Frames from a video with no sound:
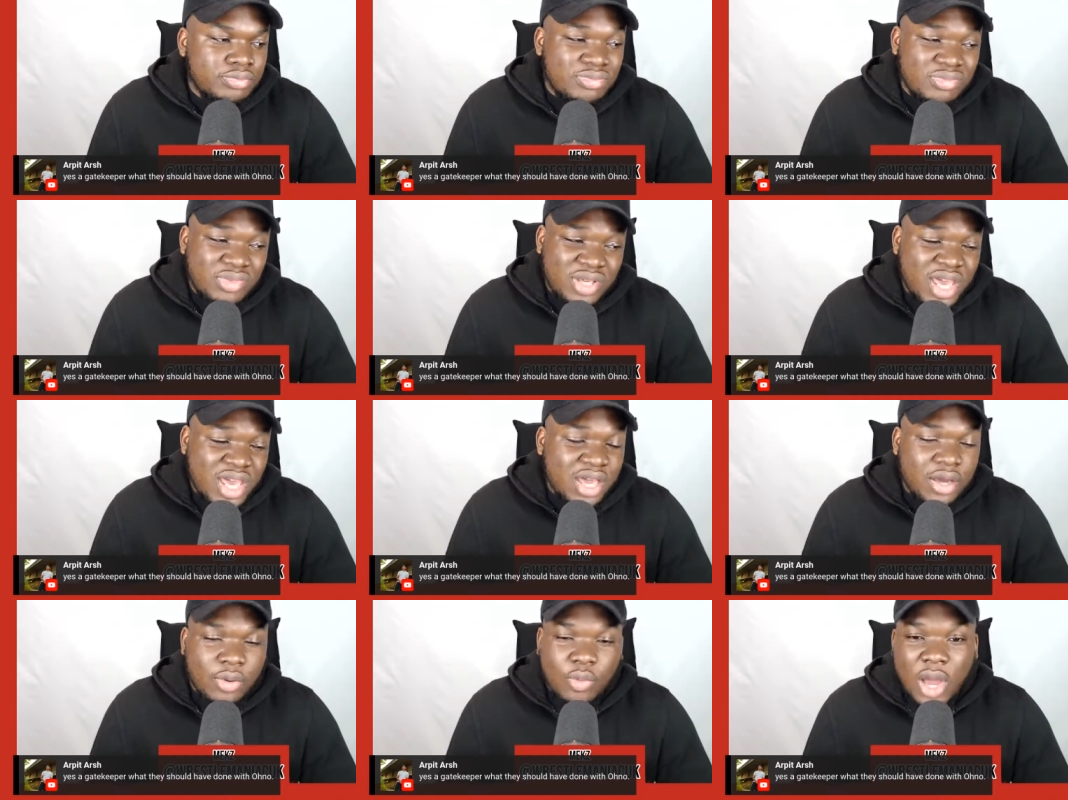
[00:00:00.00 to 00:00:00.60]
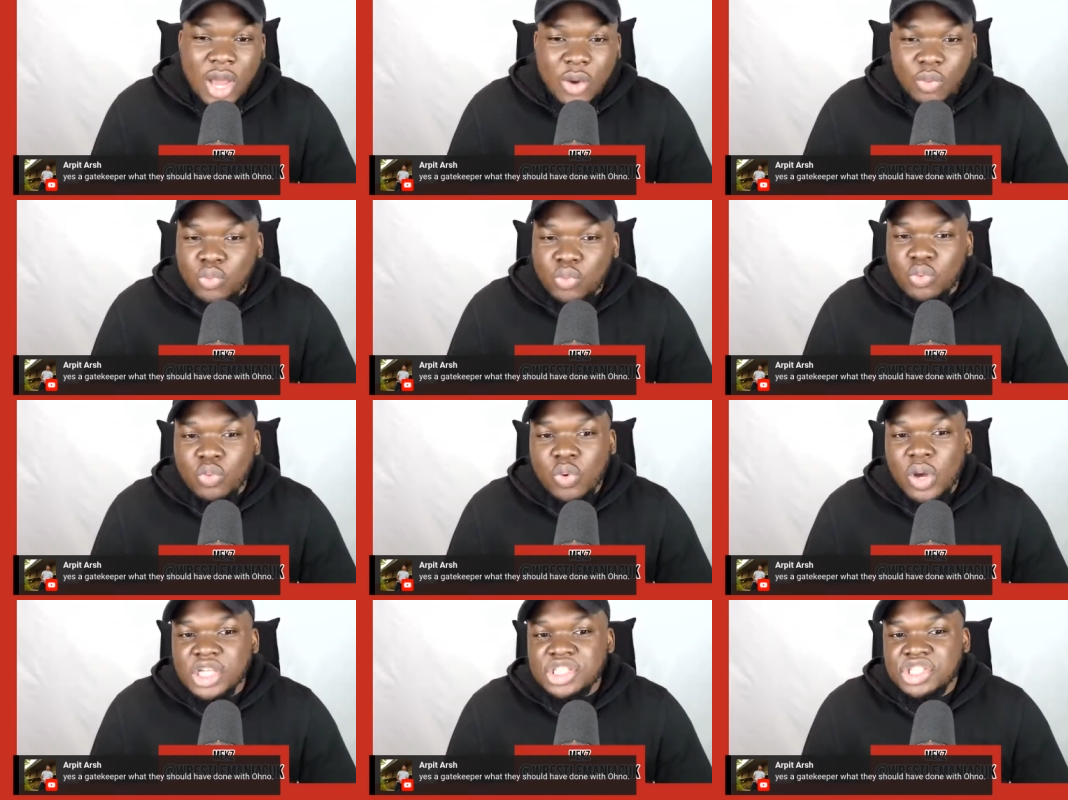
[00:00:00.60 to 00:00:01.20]
yeah,
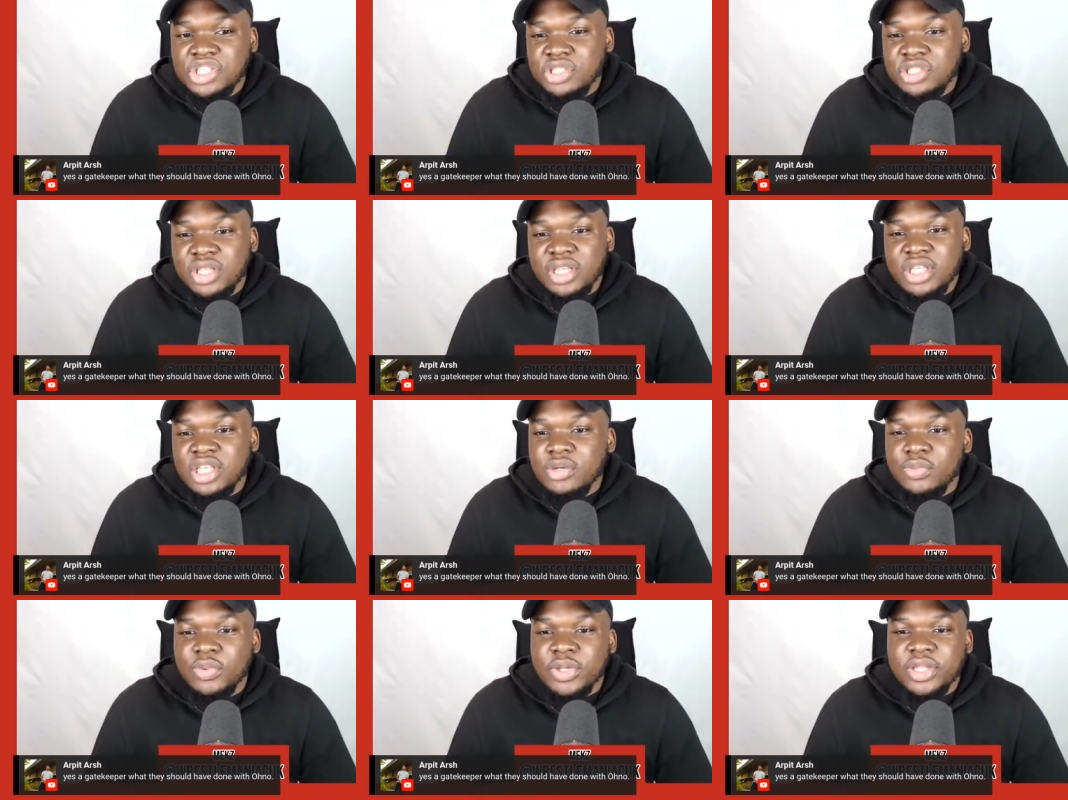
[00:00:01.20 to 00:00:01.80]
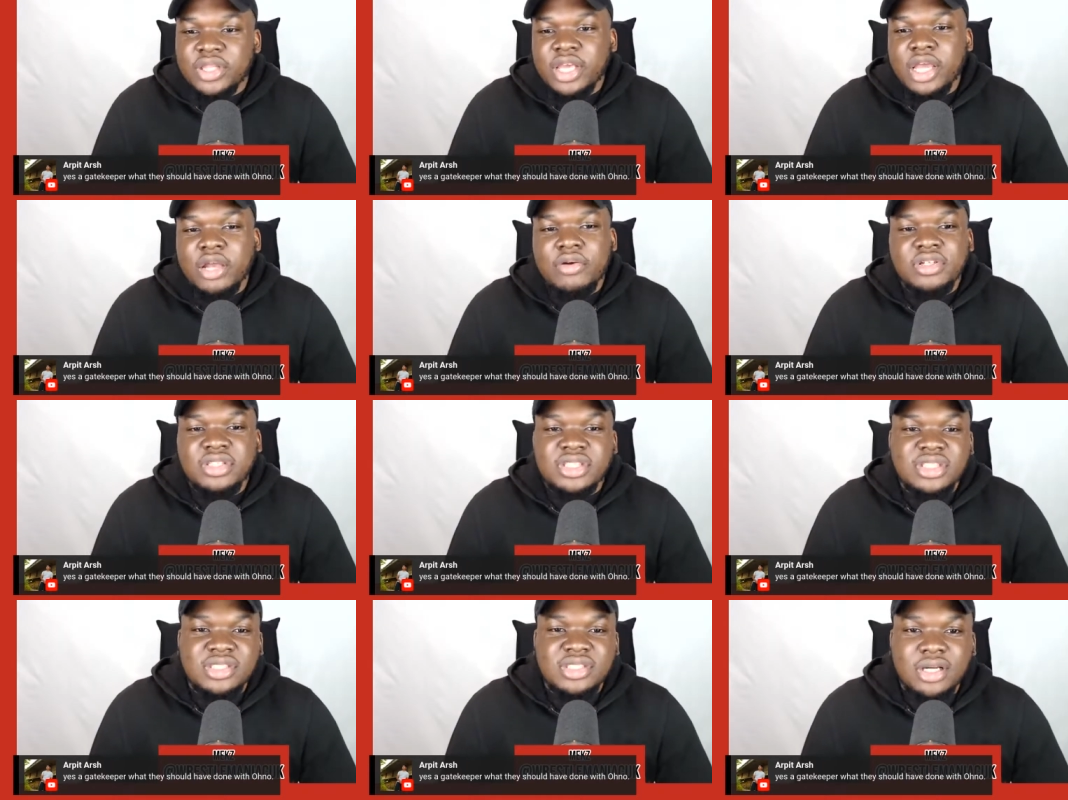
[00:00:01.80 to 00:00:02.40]
why shouldn't he win the
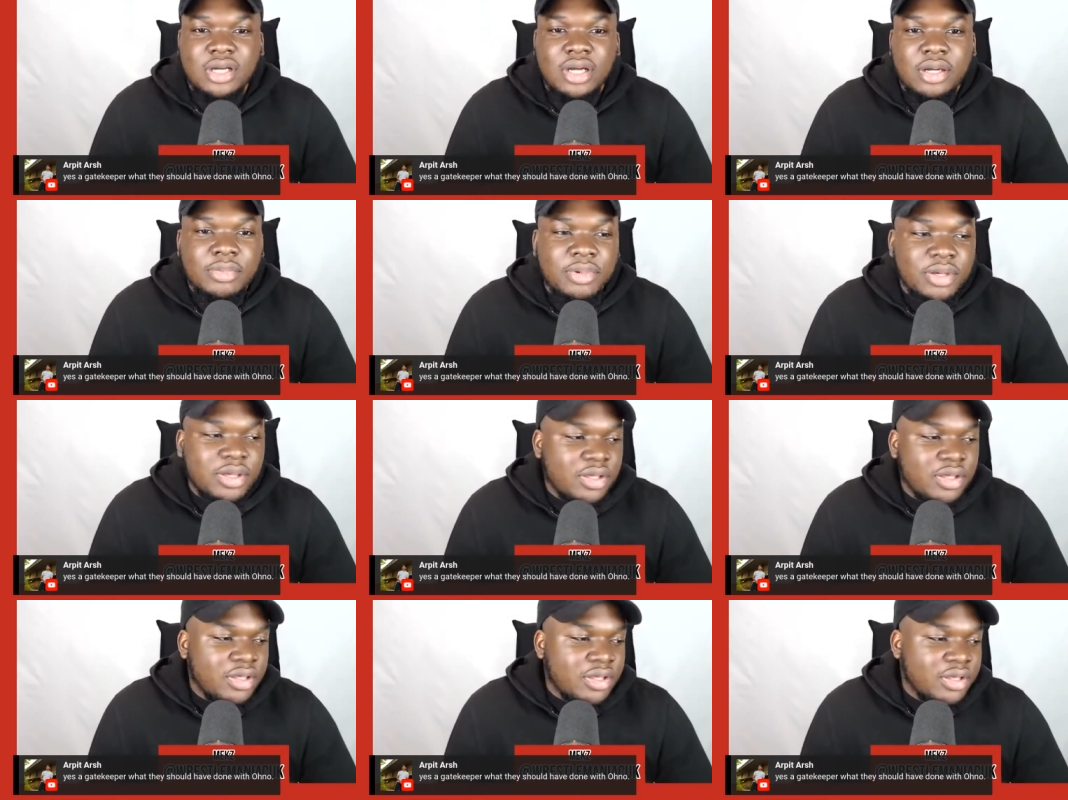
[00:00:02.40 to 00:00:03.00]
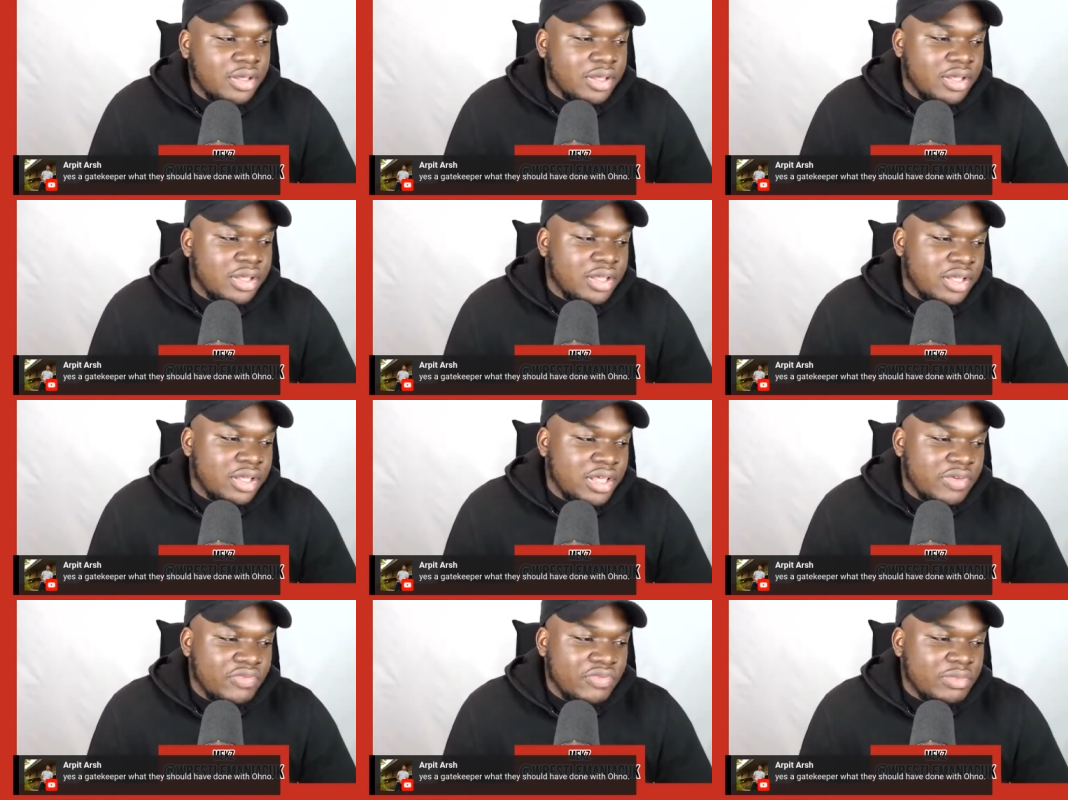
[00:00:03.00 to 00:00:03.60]
Heritage Cup?
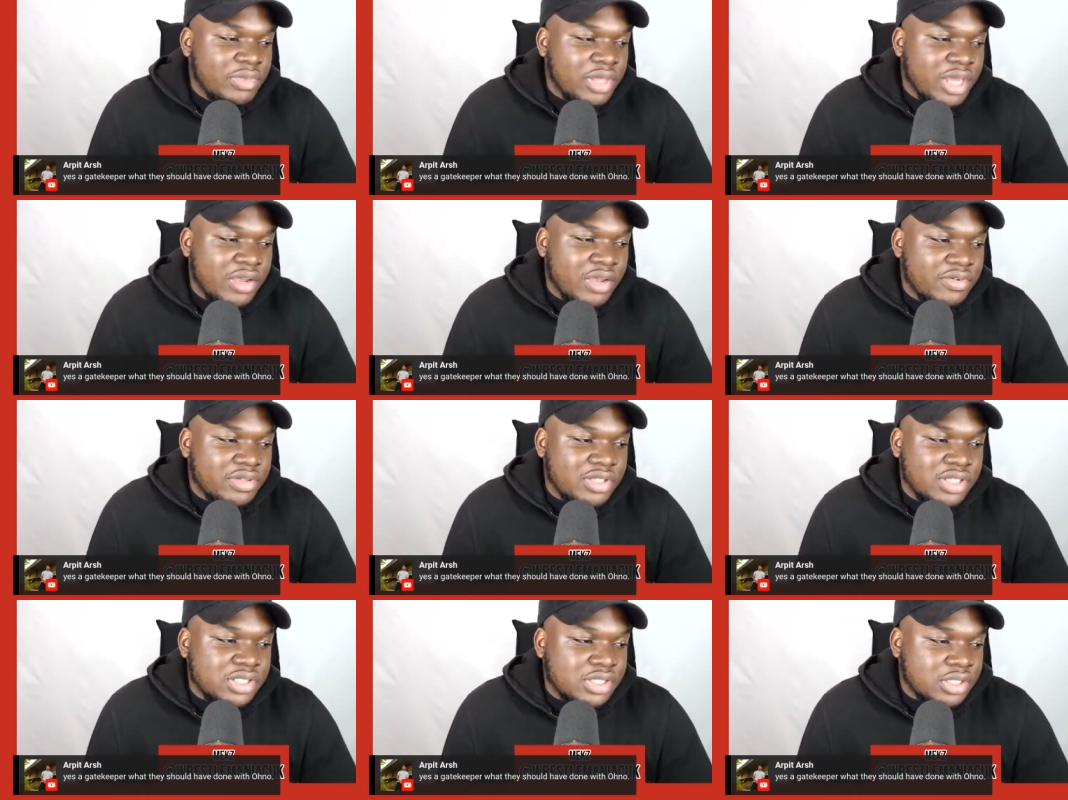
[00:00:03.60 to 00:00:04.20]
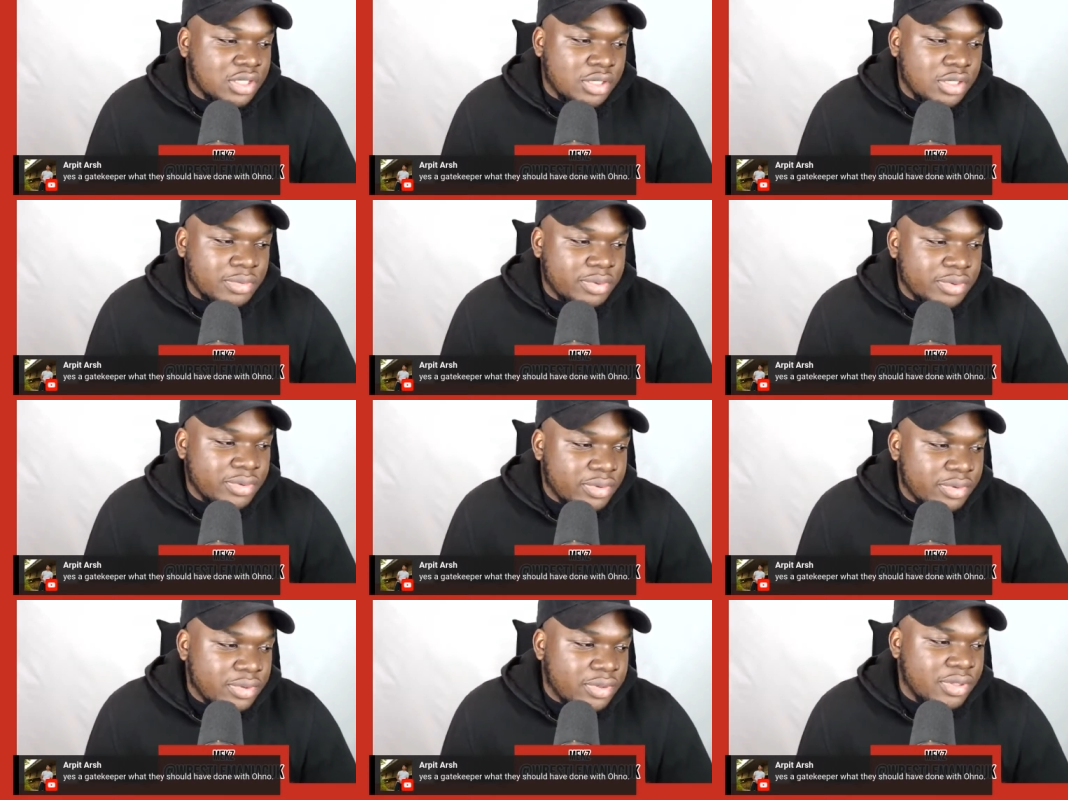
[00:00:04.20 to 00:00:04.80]
Give him the Heritage Cup.
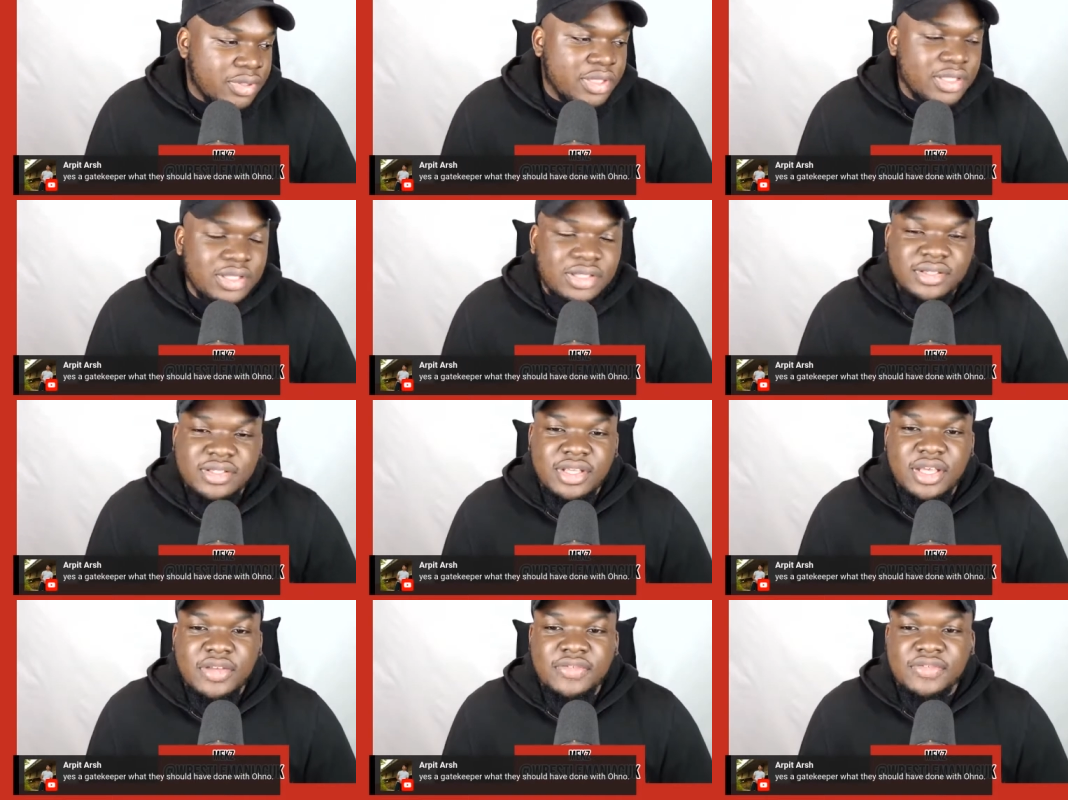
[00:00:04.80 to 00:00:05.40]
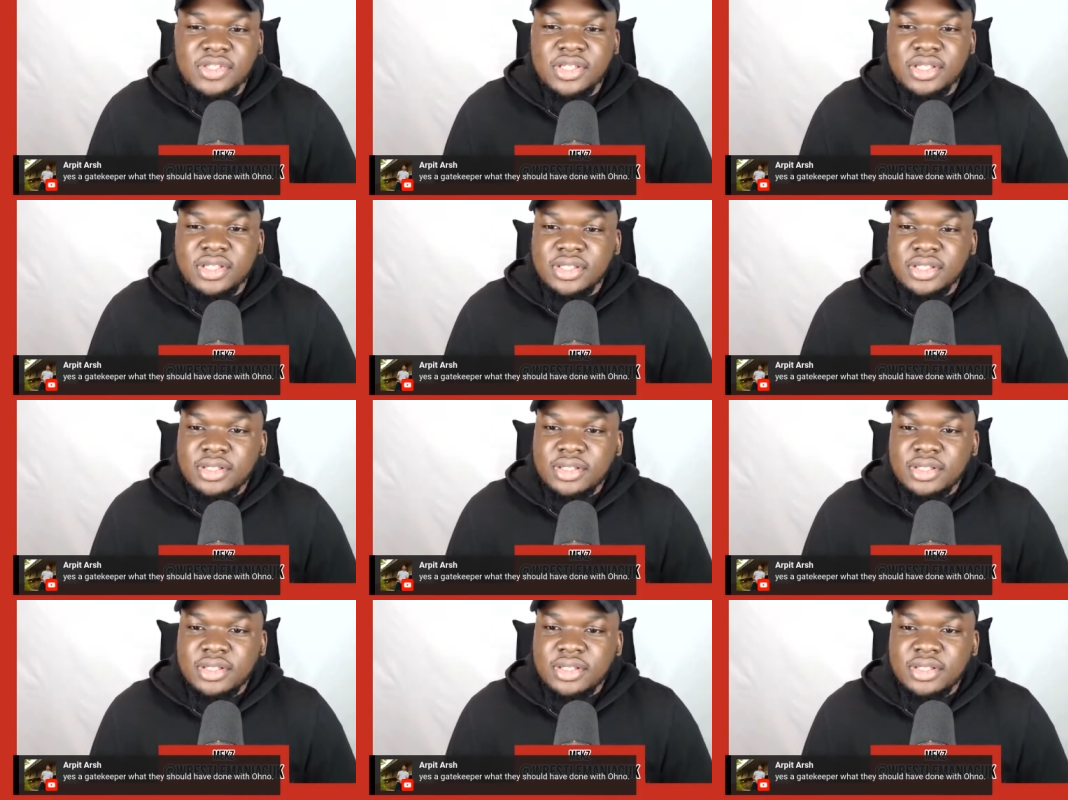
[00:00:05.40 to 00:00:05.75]
He deserves it.